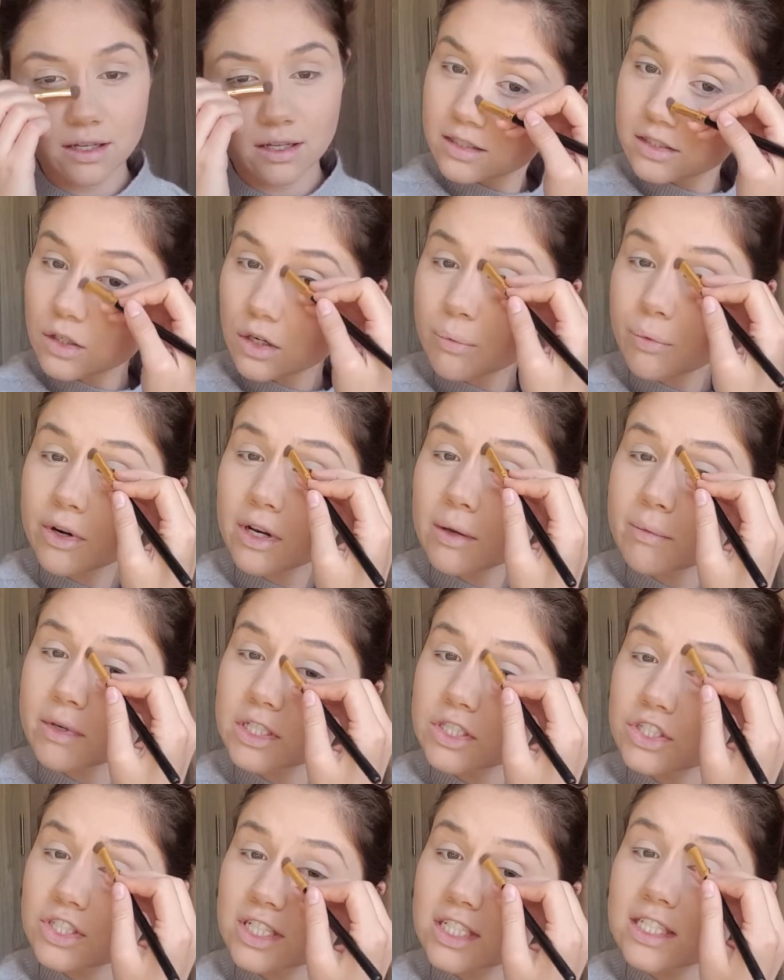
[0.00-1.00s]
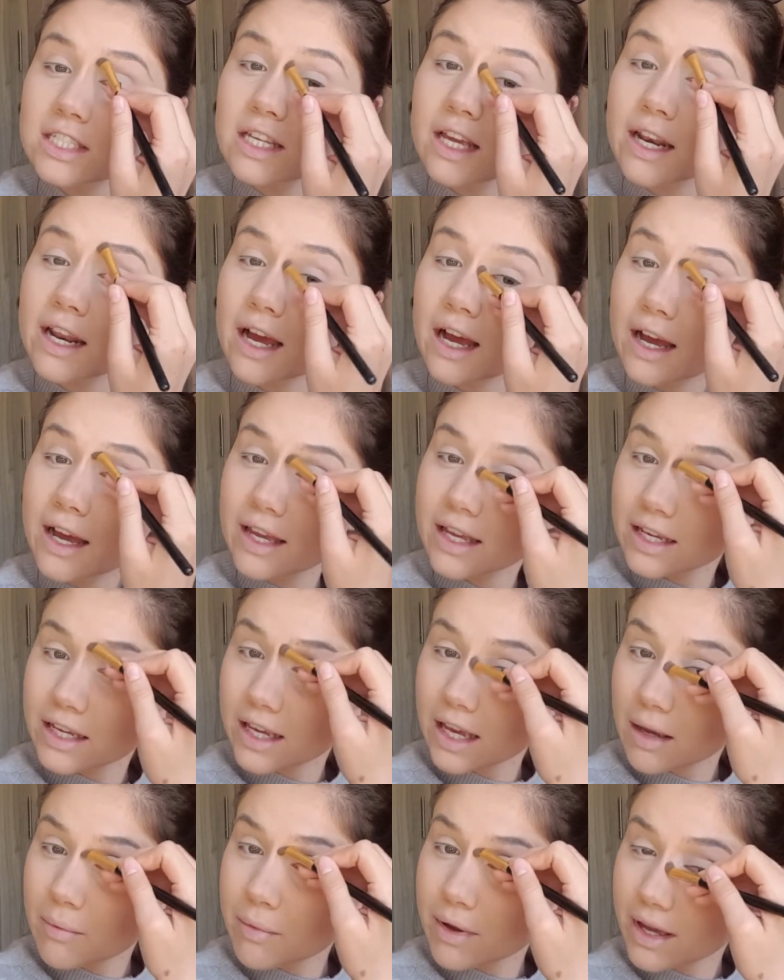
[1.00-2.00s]
So I pretty much just said hi and
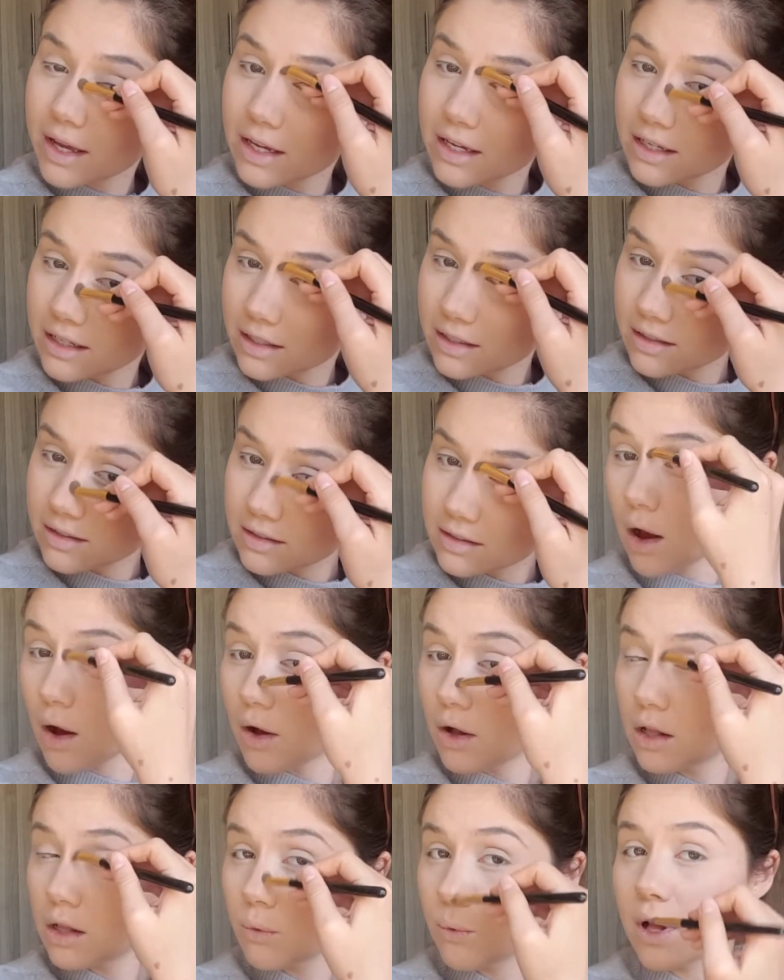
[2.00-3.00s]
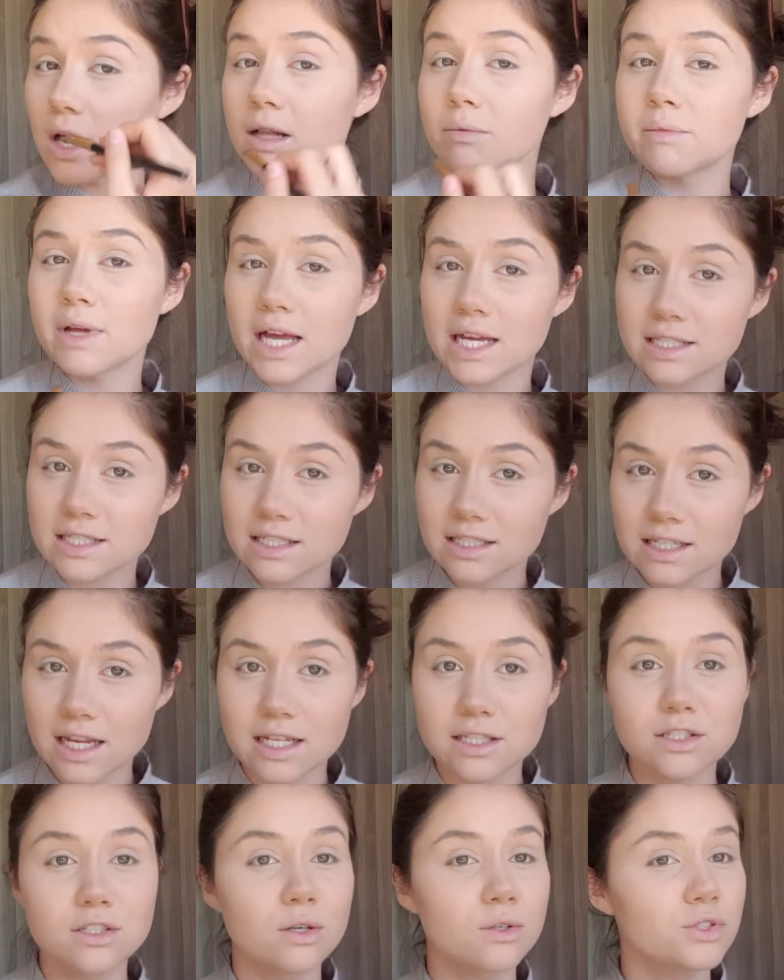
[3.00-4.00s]
came back. All while masked
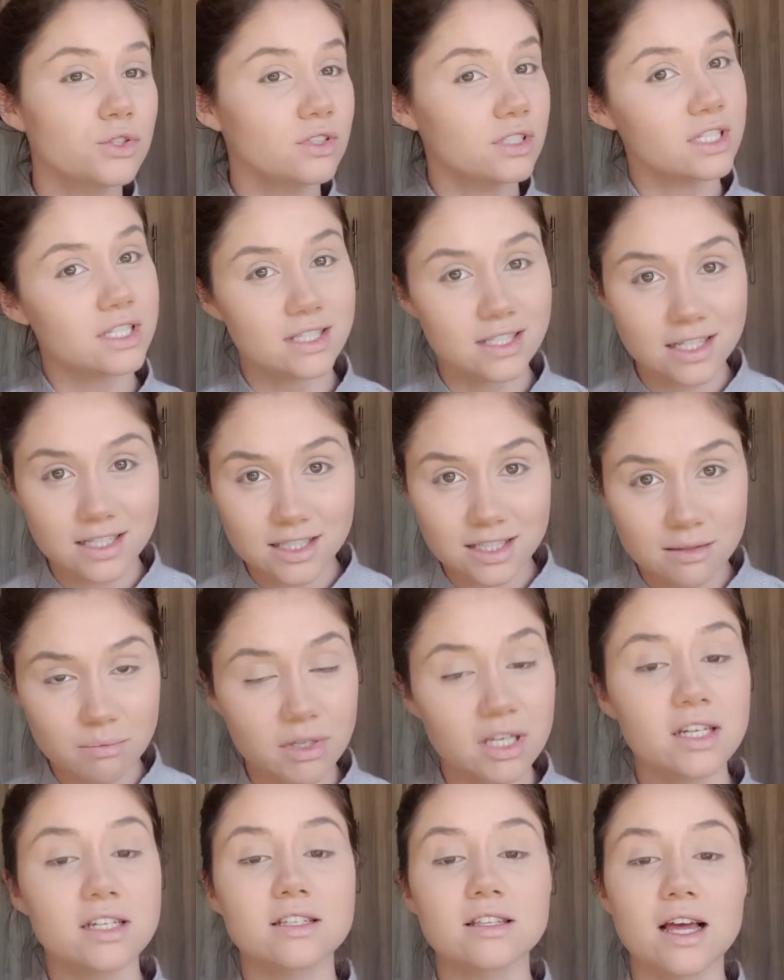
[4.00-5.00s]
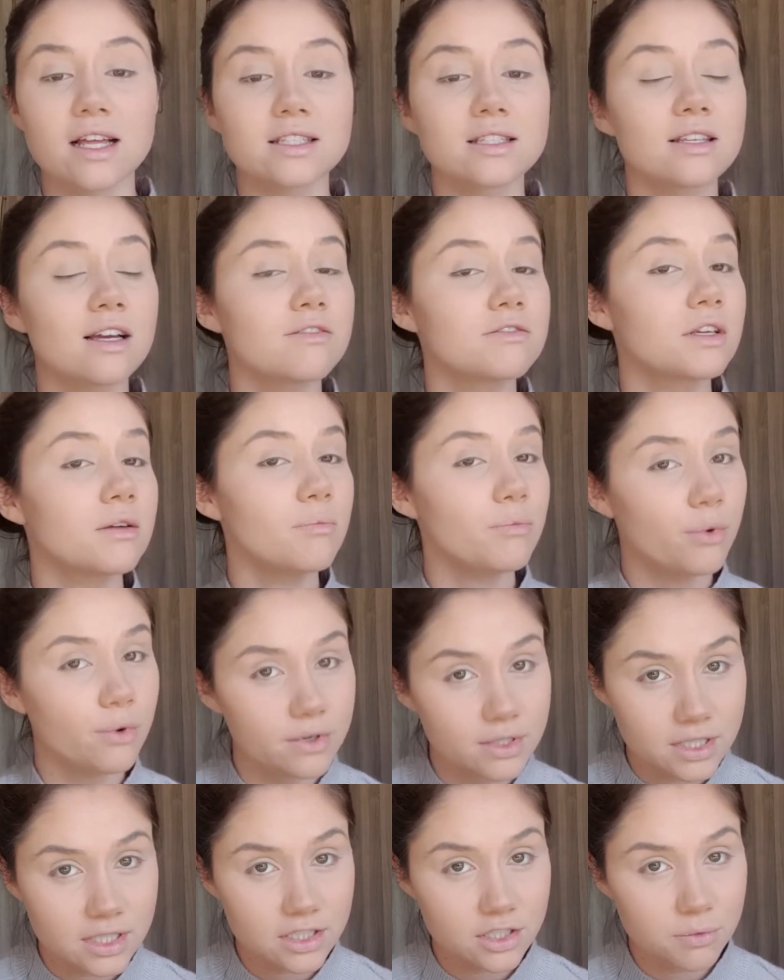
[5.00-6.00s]
and social distanced because that stuff's
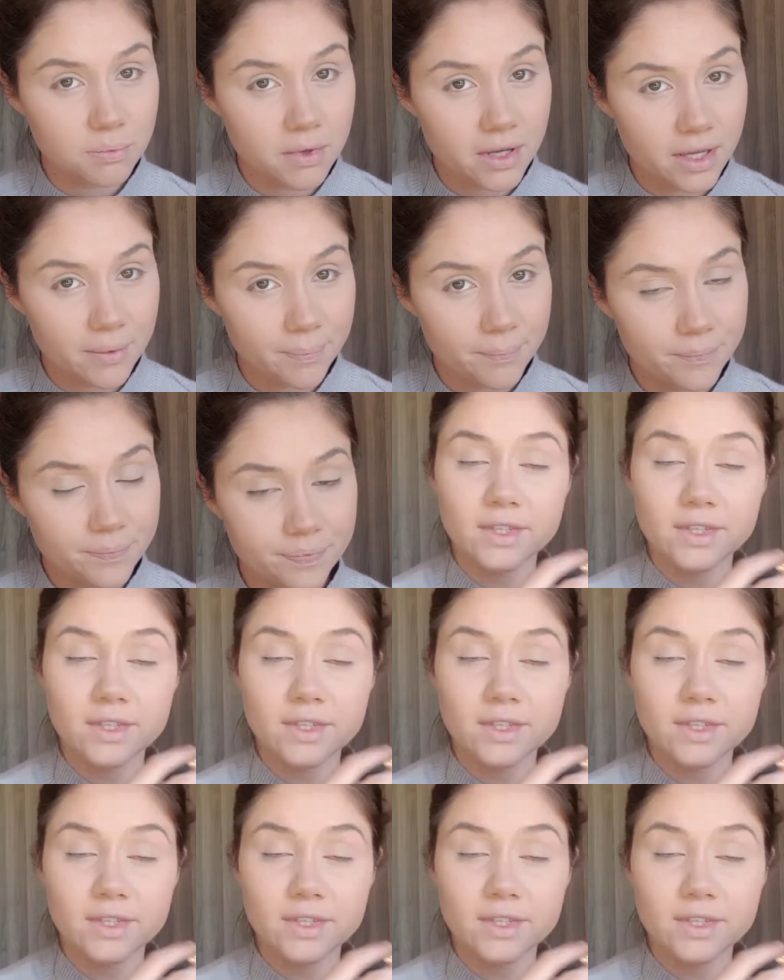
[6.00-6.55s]
important to me.